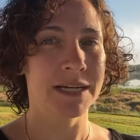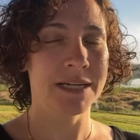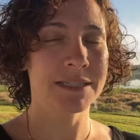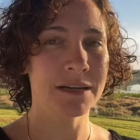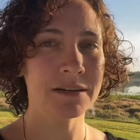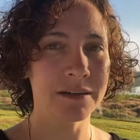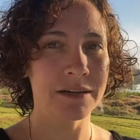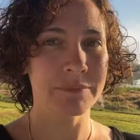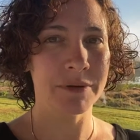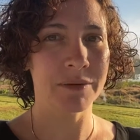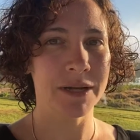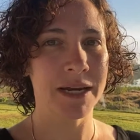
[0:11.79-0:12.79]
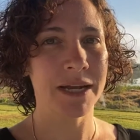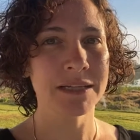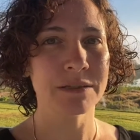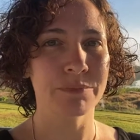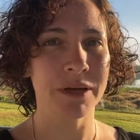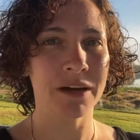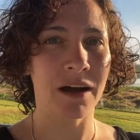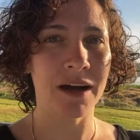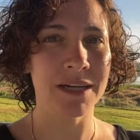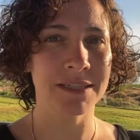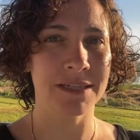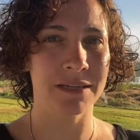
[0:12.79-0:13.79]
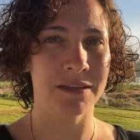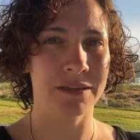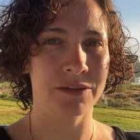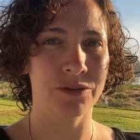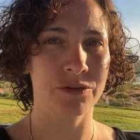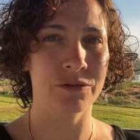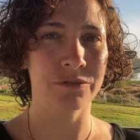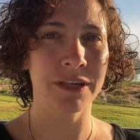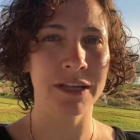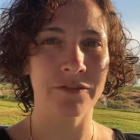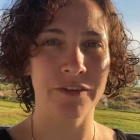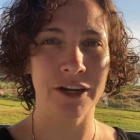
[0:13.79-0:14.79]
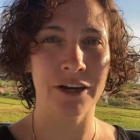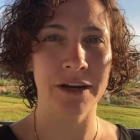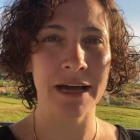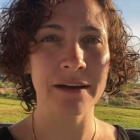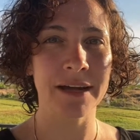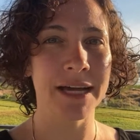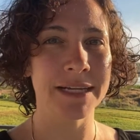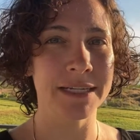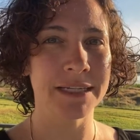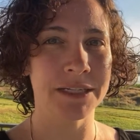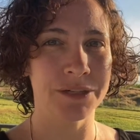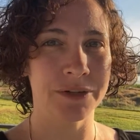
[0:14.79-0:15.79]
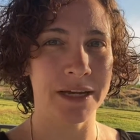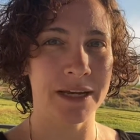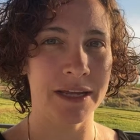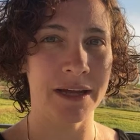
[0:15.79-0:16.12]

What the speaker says: It's unclear to me what it is because to really figure it out, I'd need to get